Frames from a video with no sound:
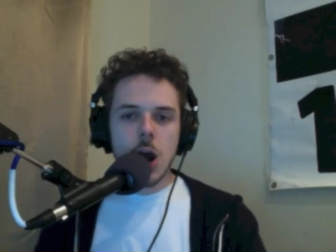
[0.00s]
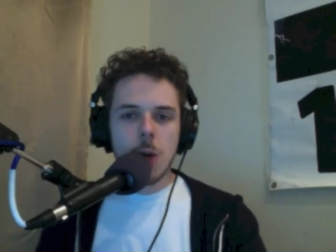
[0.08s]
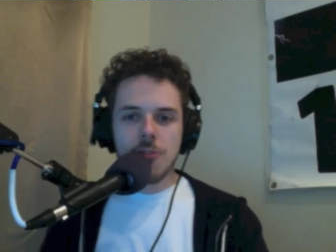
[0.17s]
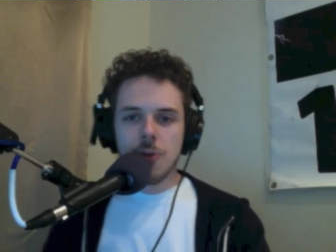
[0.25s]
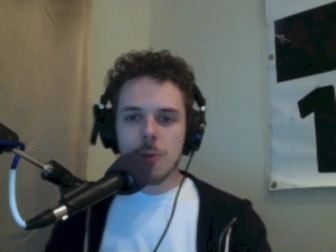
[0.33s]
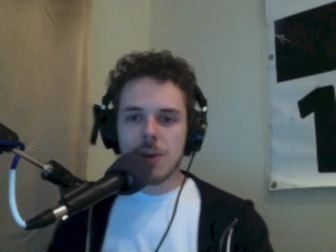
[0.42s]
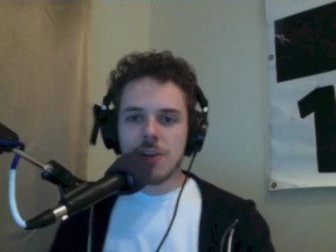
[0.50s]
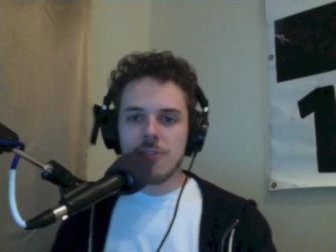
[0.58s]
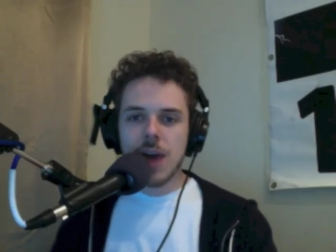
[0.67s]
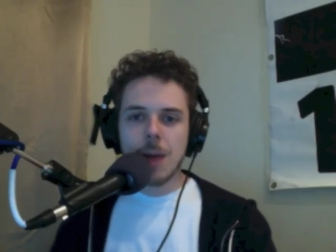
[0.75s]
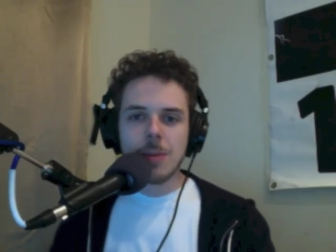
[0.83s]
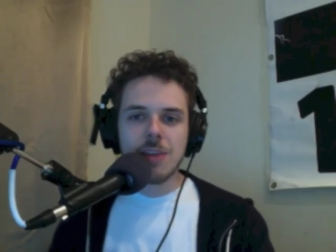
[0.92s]
Homophobic
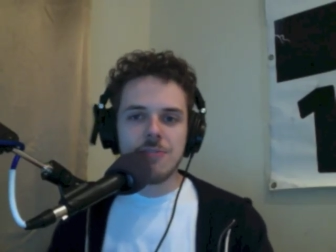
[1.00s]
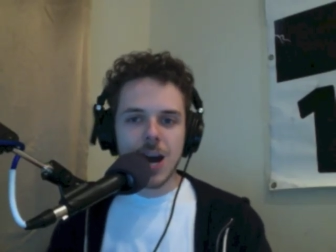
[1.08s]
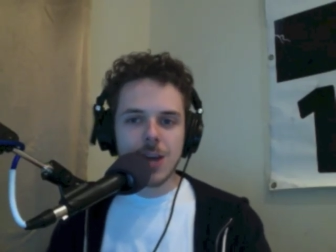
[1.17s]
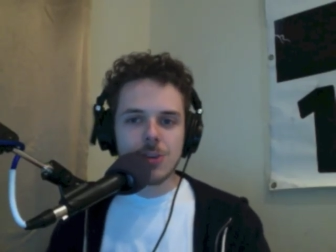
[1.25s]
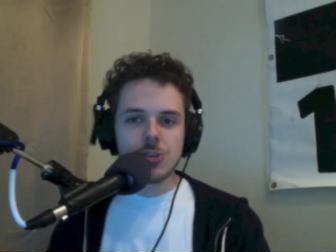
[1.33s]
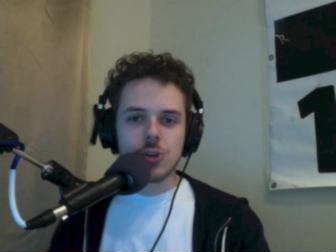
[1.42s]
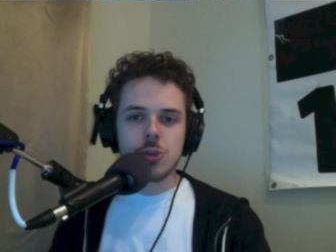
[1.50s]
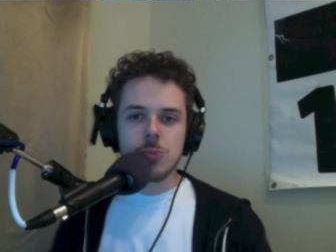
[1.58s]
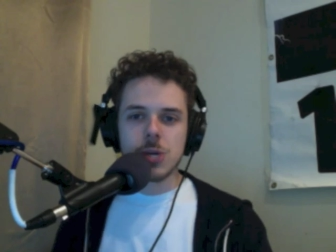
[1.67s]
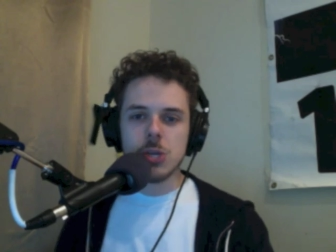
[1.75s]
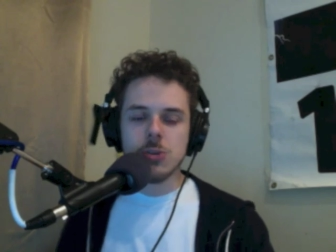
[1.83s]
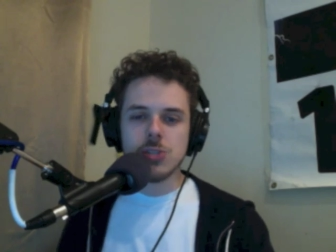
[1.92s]
Family Values Group
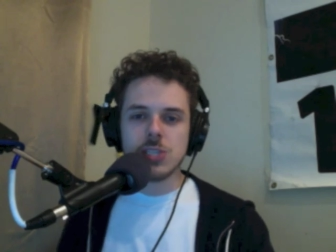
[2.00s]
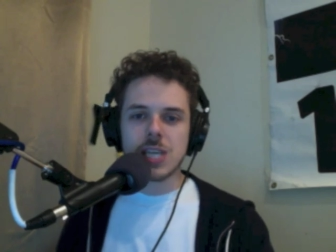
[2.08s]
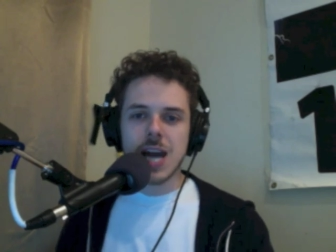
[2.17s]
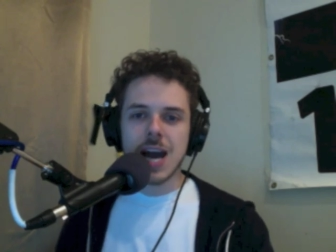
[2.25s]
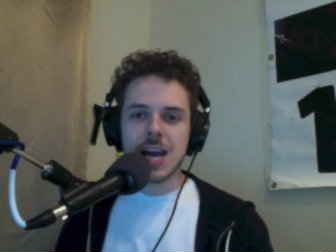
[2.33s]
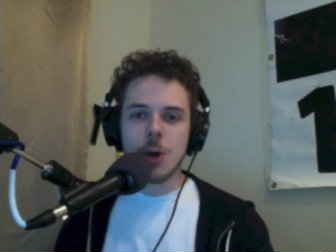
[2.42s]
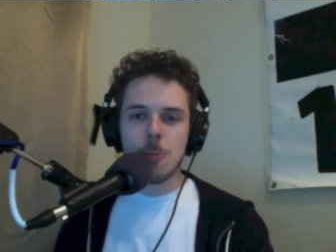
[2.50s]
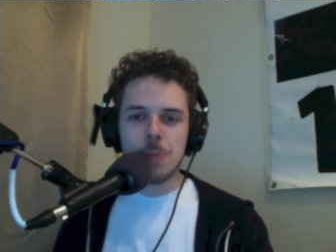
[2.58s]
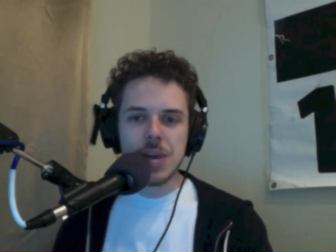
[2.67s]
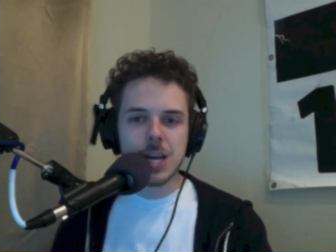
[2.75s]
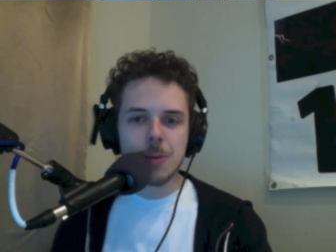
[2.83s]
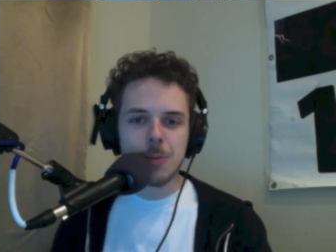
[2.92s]
accuses Geico
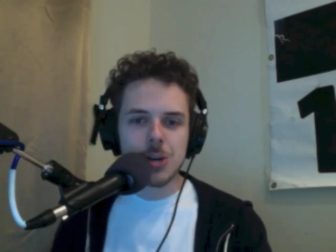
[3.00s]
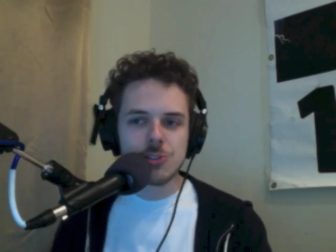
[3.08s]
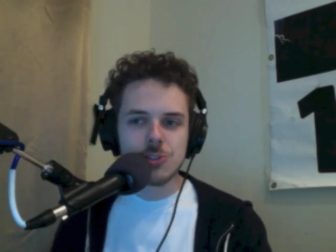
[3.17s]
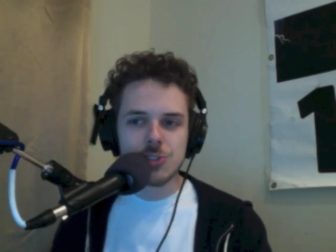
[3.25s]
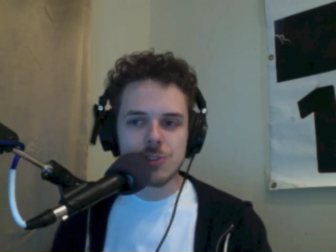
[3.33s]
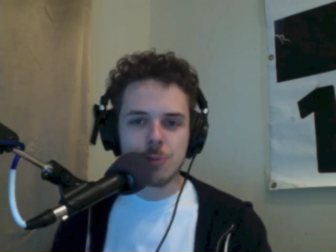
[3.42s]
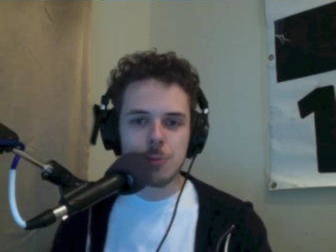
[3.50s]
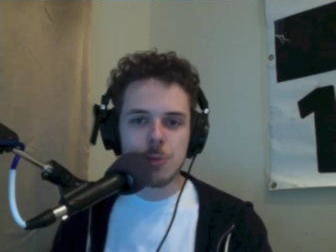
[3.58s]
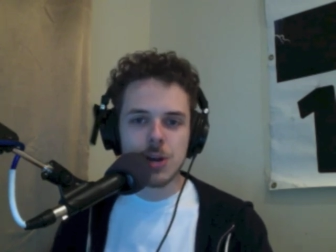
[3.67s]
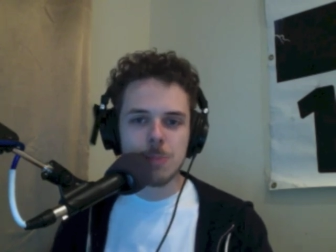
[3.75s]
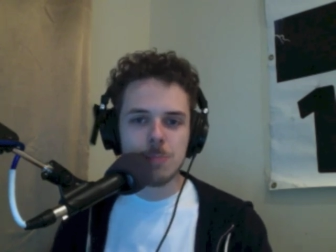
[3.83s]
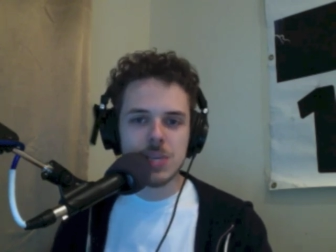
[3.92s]
pig commercials of
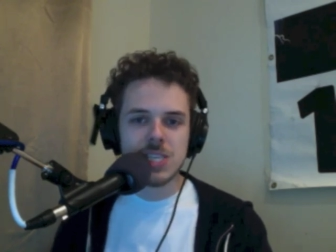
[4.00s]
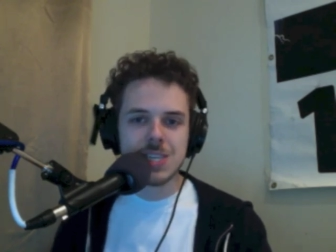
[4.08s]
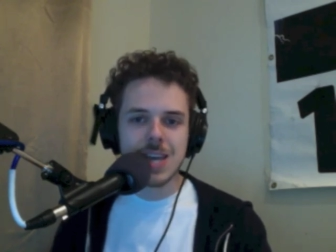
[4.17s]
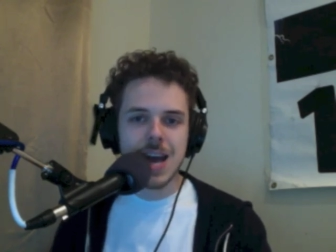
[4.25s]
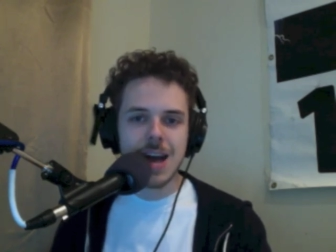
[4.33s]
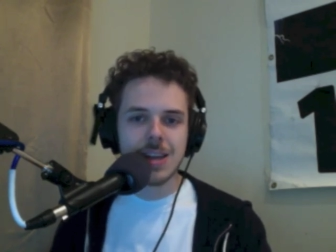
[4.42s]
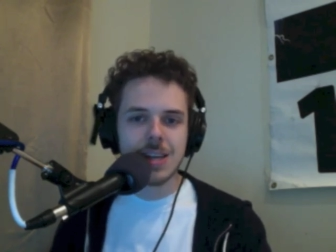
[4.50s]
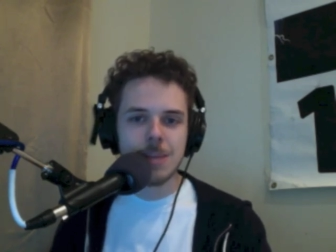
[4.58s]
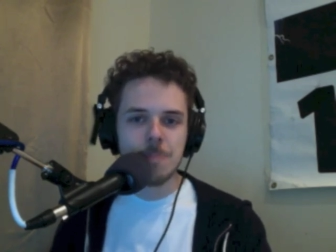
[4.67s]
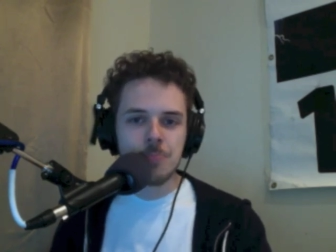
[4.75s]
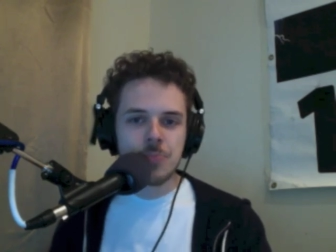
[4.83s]
promoting bestiality.